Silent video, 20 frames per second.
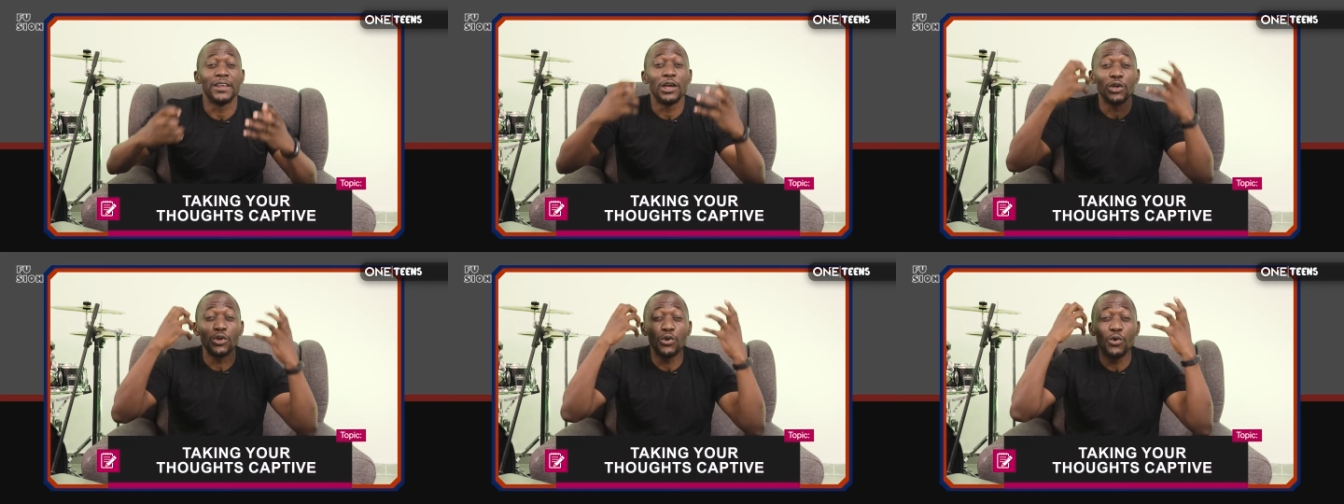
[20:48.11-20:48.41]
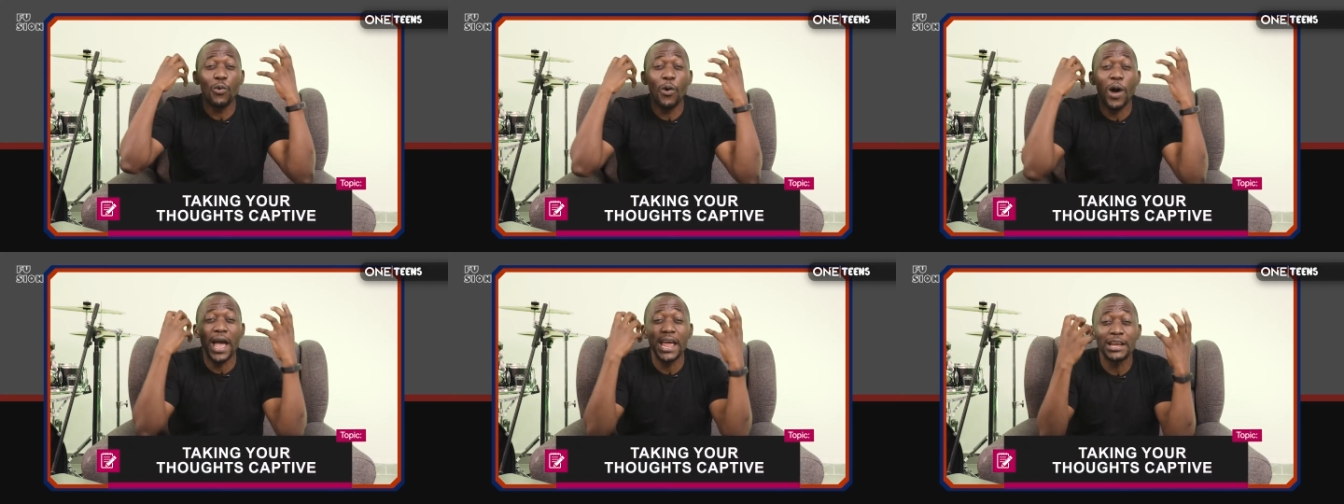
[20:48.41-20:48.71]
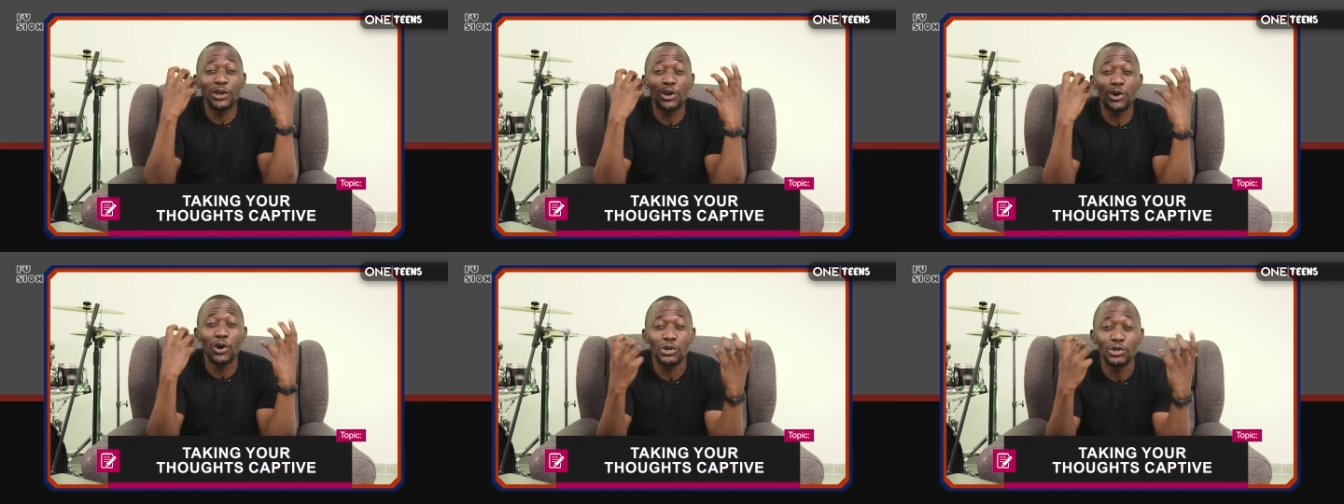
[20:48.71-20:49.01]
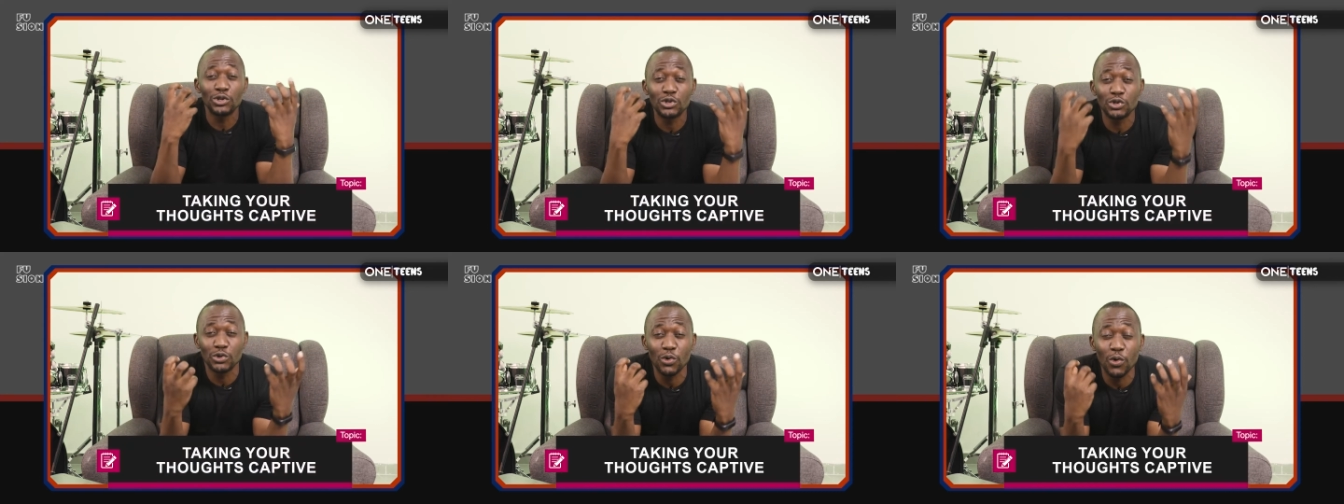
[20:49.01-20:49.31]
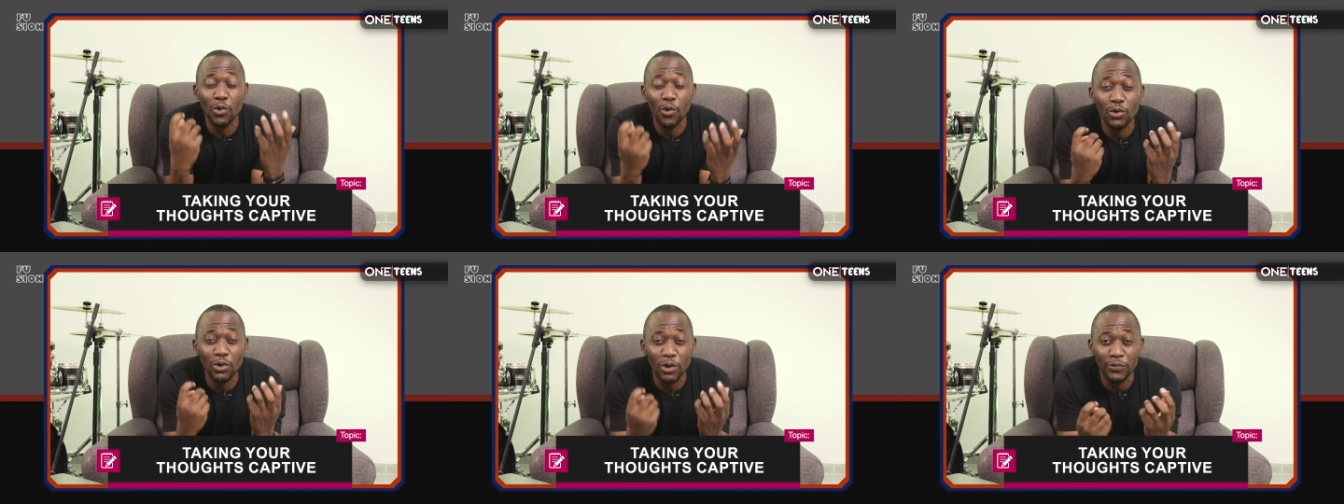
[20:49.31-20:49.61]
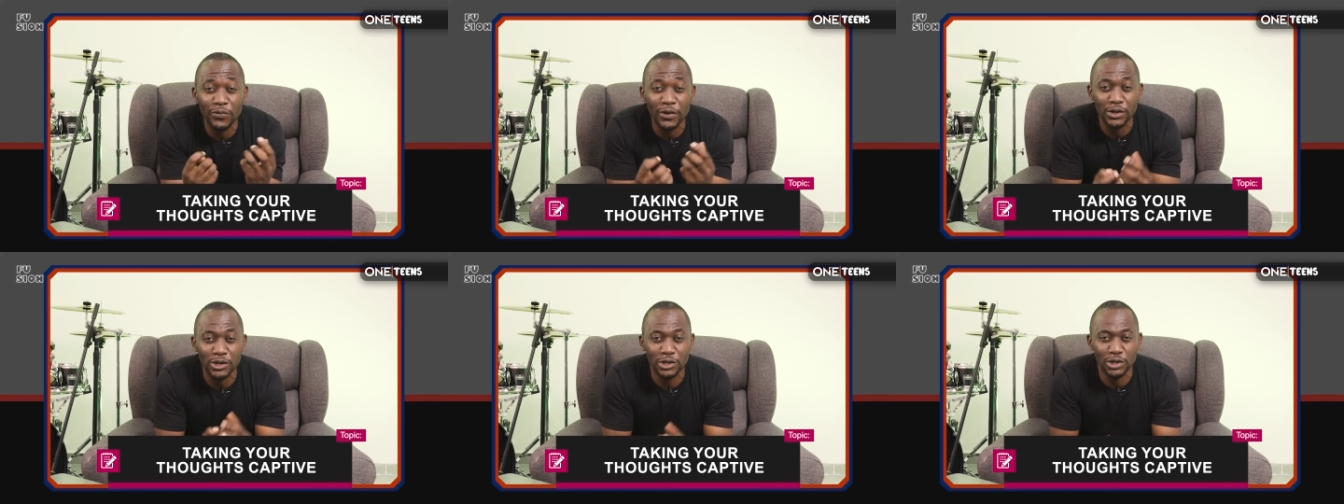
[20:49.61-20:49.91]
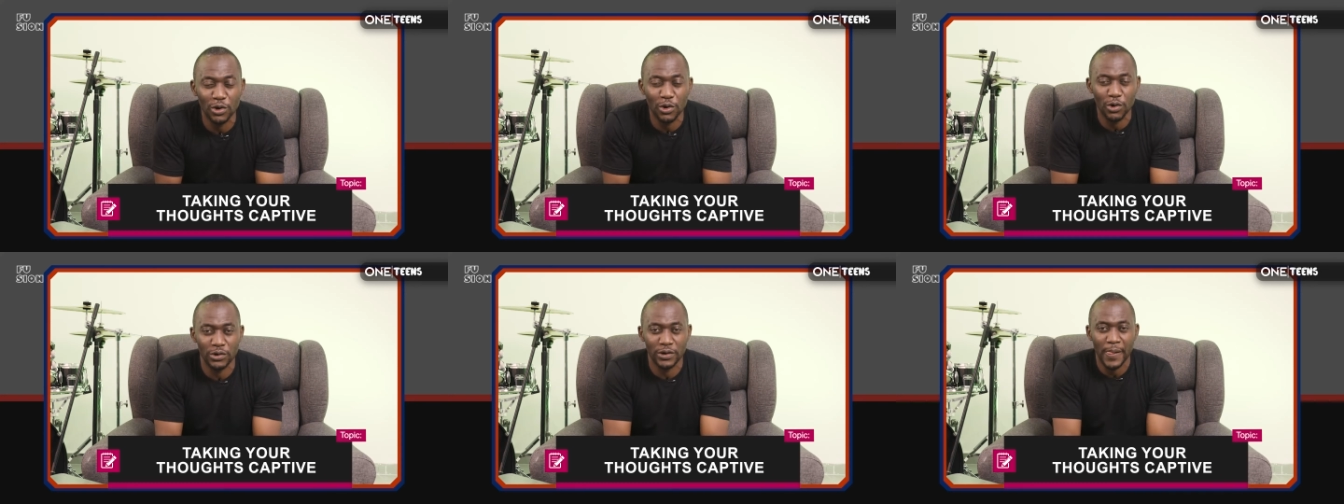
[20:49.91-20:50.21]
You are in control of your
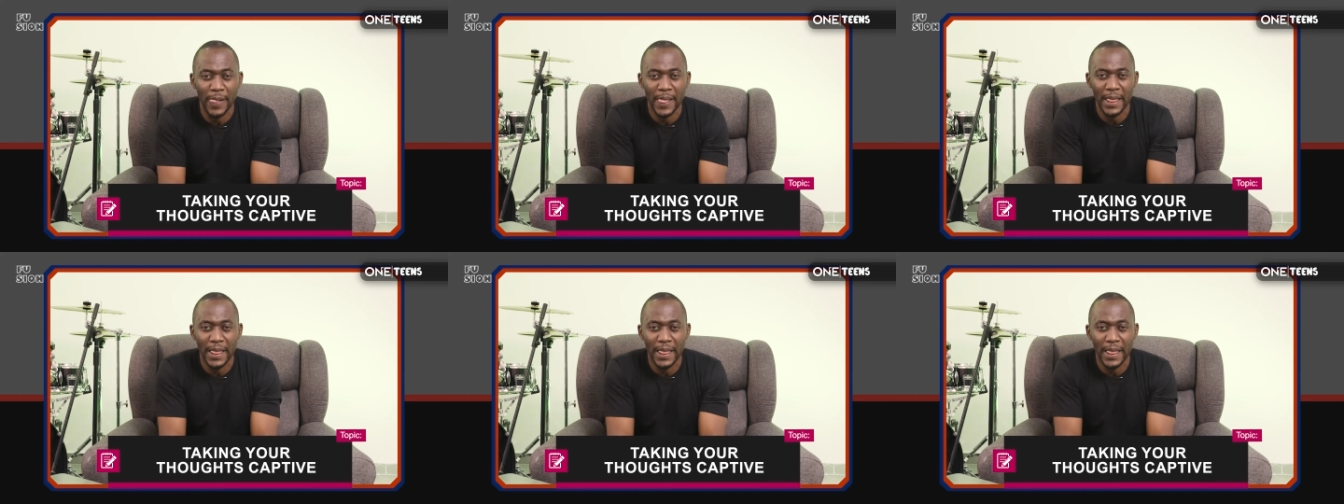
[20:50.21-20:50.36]
thought.